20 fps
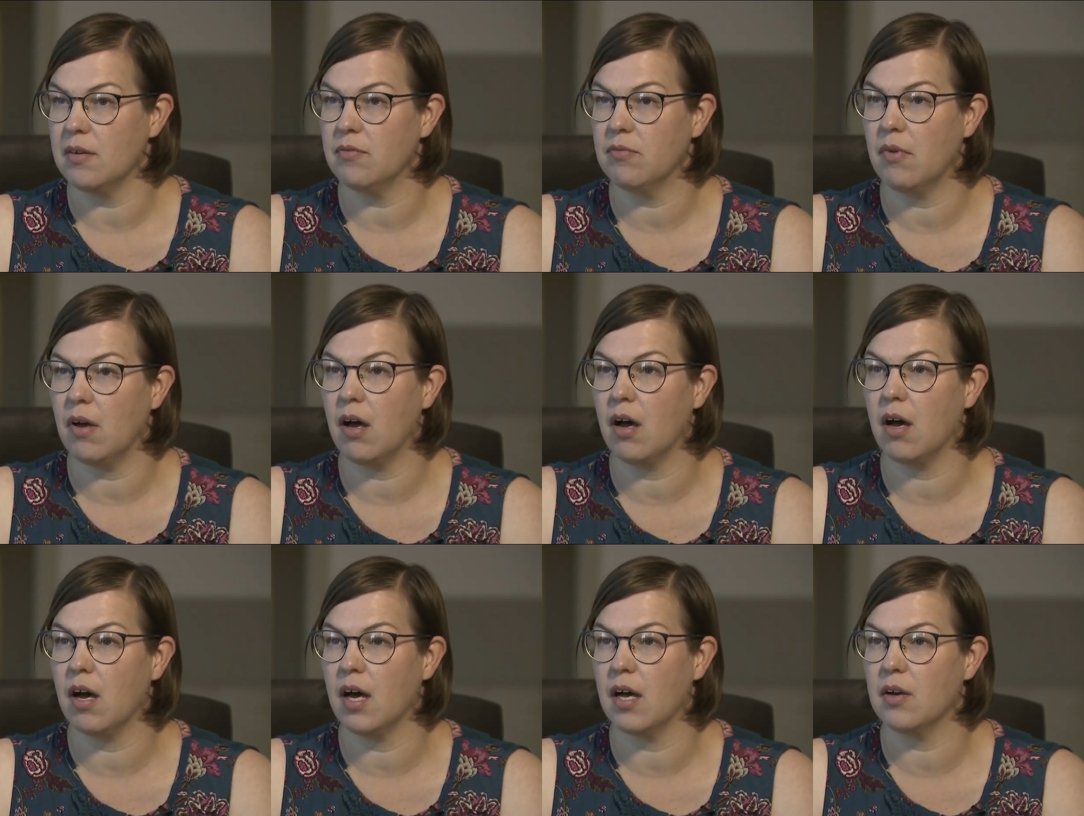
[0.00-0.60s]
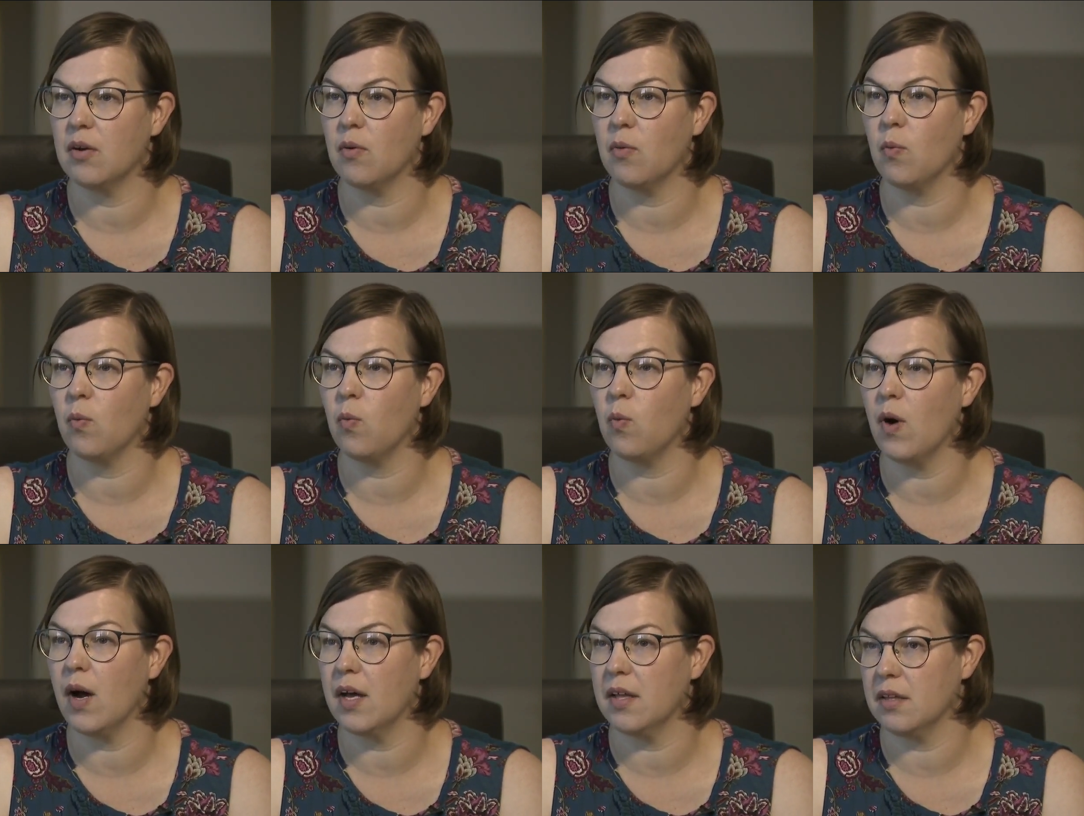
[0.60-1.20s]
Coombs says the
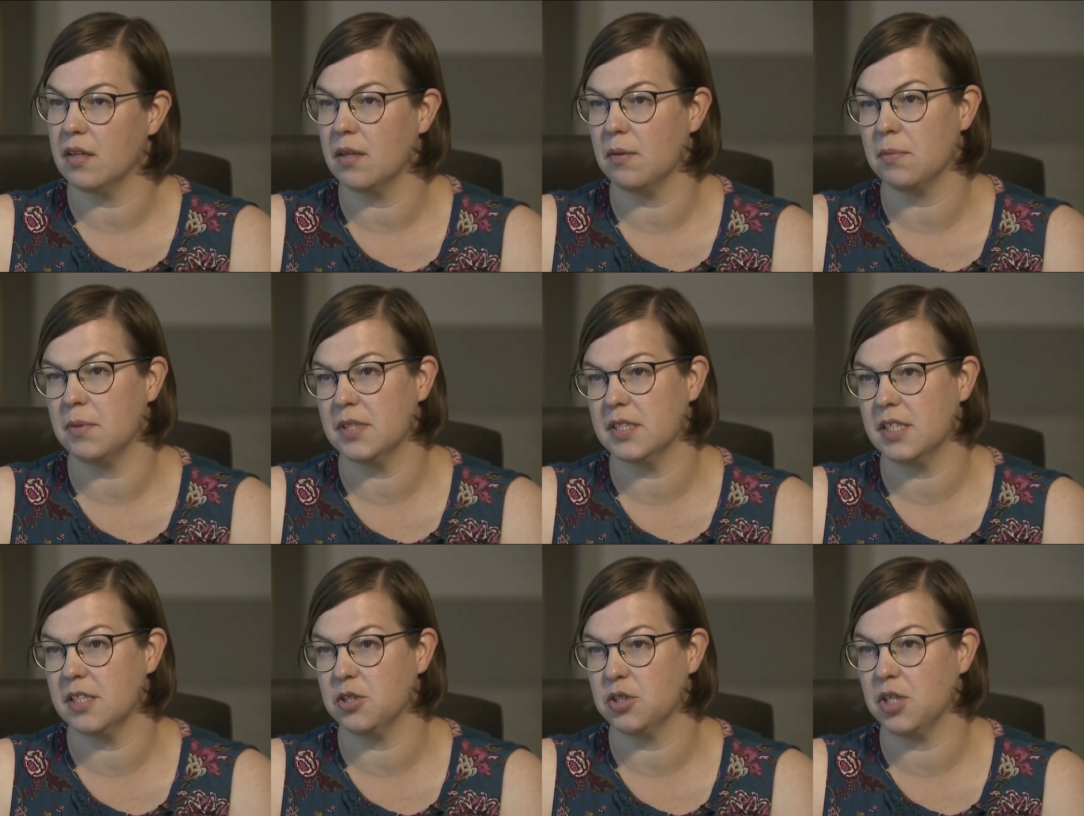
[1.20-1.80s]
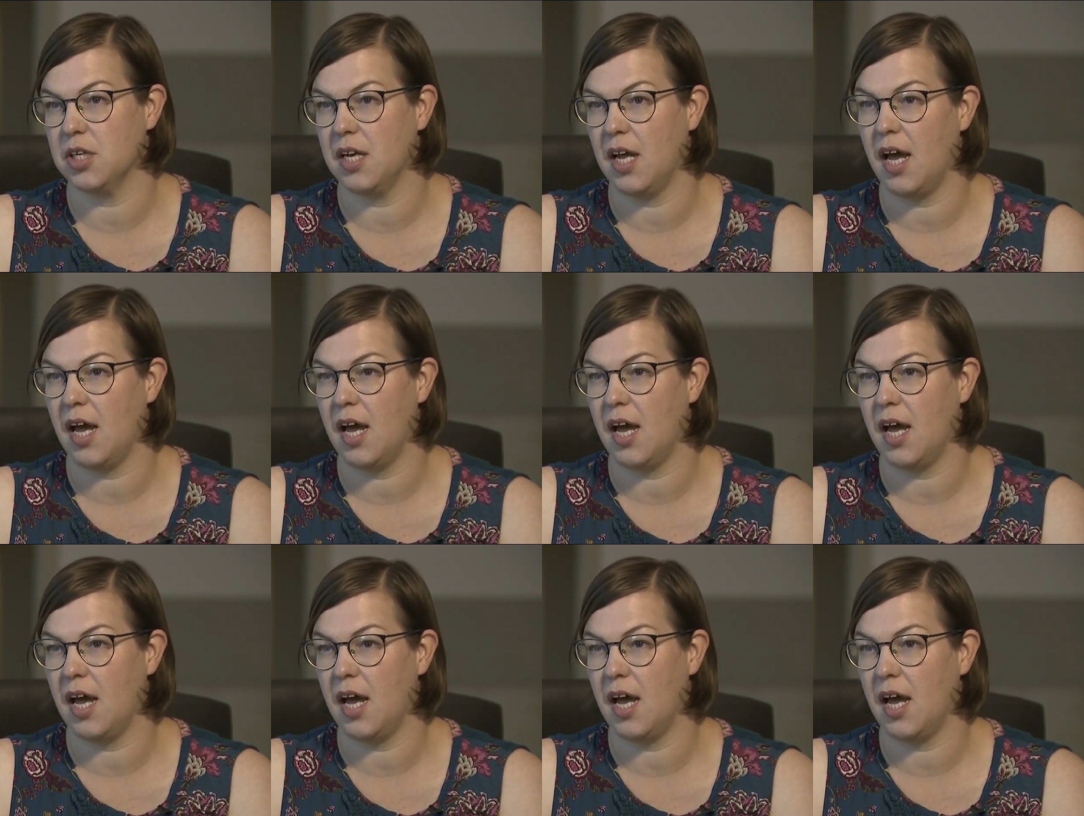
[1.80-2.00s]
larger part of the petition